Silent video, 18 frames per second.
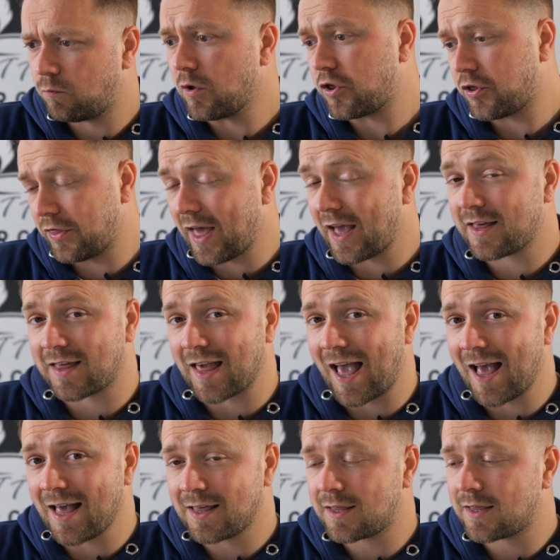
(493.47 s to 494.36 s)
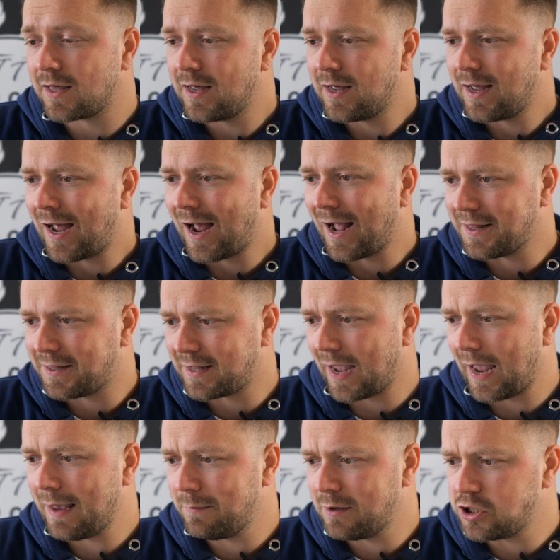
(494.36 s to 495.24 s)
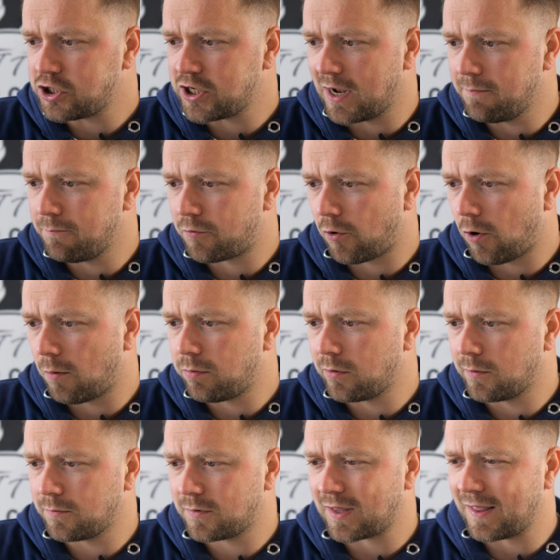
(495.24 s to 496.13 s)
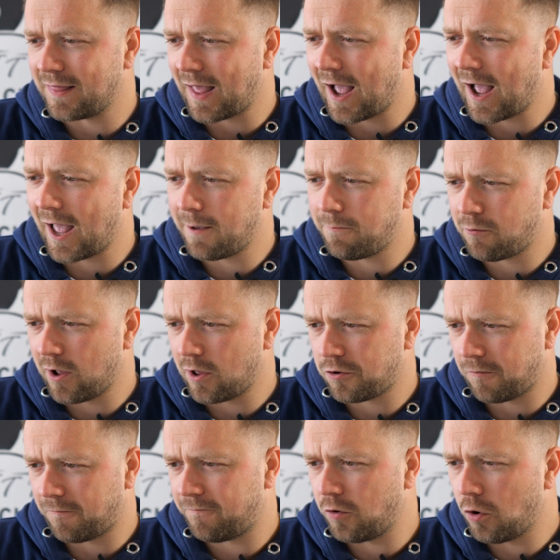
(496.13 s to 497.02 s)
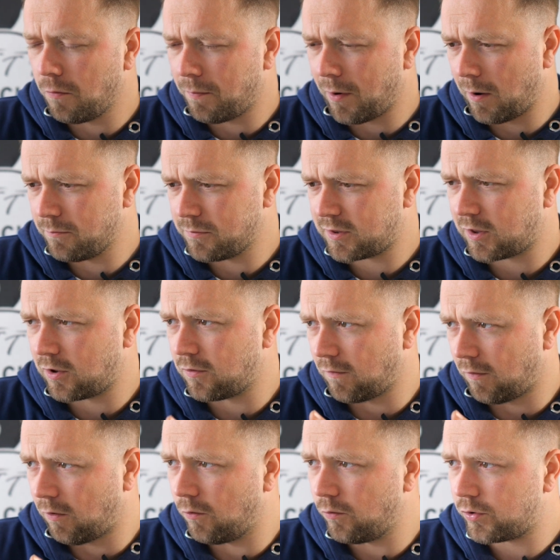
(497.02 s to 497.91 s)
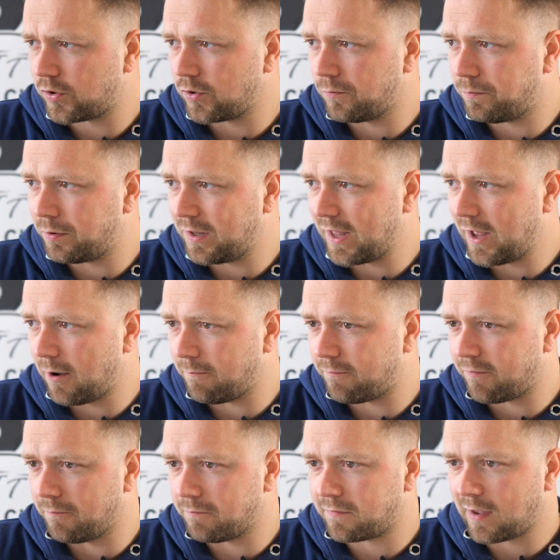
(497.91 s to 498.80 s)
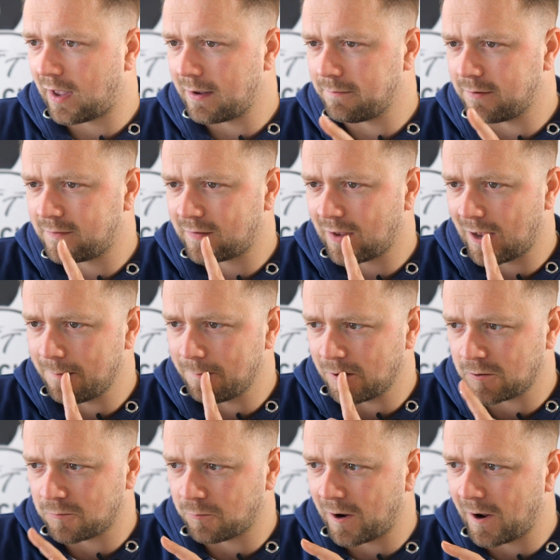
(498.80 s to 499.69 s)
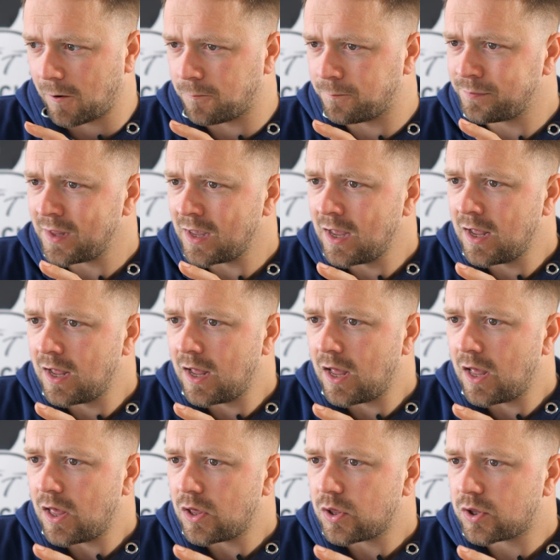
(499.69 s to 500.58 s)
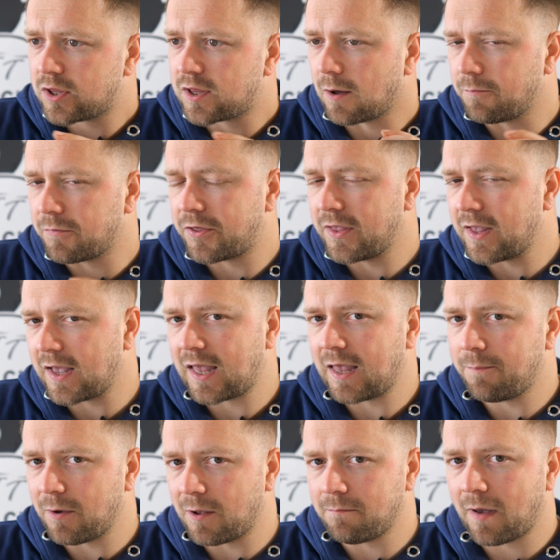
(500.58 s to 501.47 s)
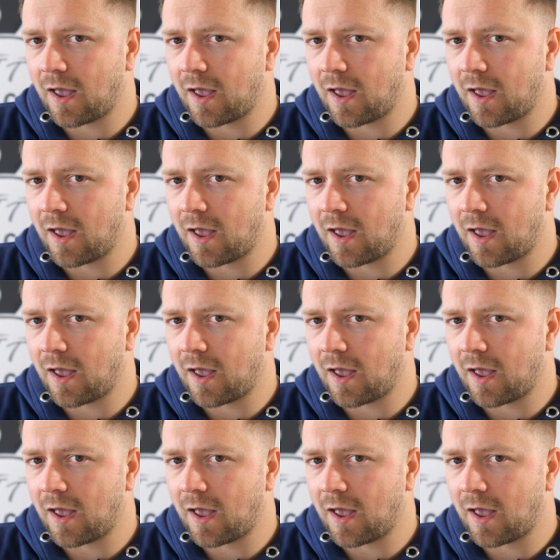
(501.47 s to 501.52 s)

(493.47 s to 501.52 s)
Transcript: which this is, had timing chain problems, and the high pressure fuel pumps could also play up from time to time as well. Something to keep in